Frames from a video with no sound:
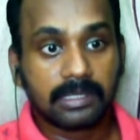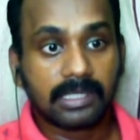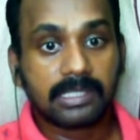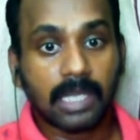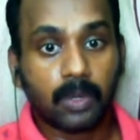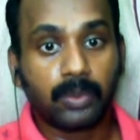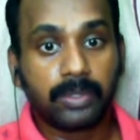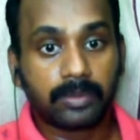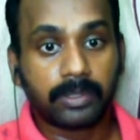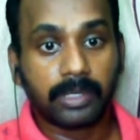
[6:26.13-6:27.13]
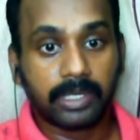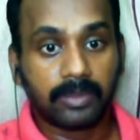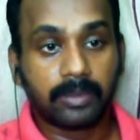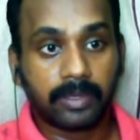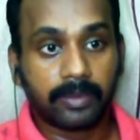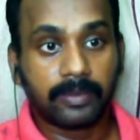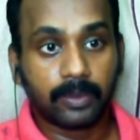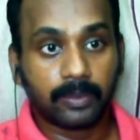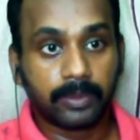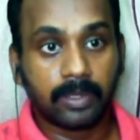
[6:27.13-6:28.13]
This is how
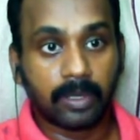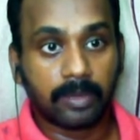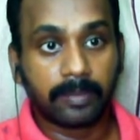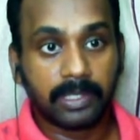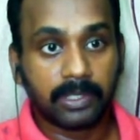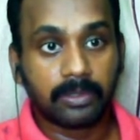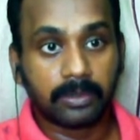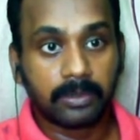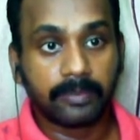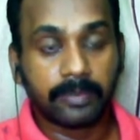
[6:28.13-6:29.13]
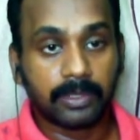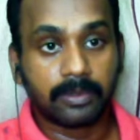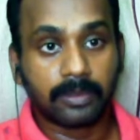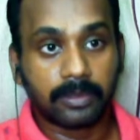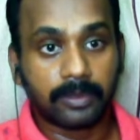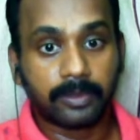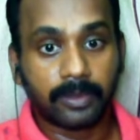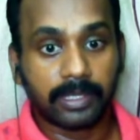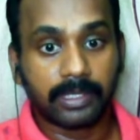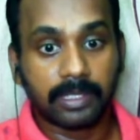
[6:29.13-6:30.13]
you would normally load when you
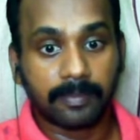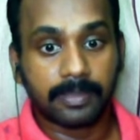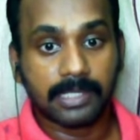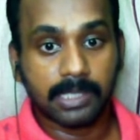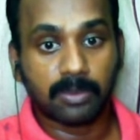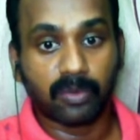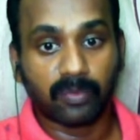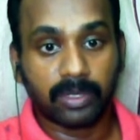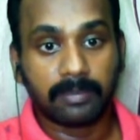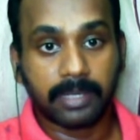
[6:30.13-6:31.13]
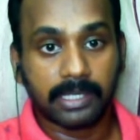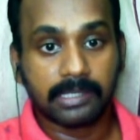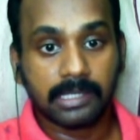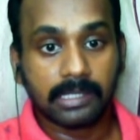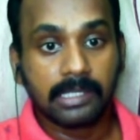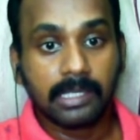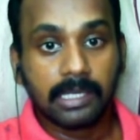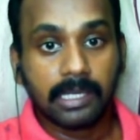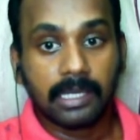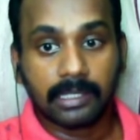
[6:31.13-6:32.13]
are in the business profile manager.
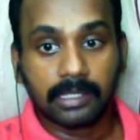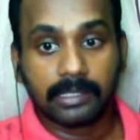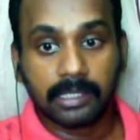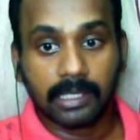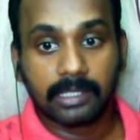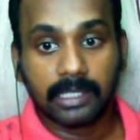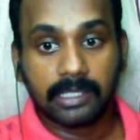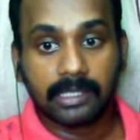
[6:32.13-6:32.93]
The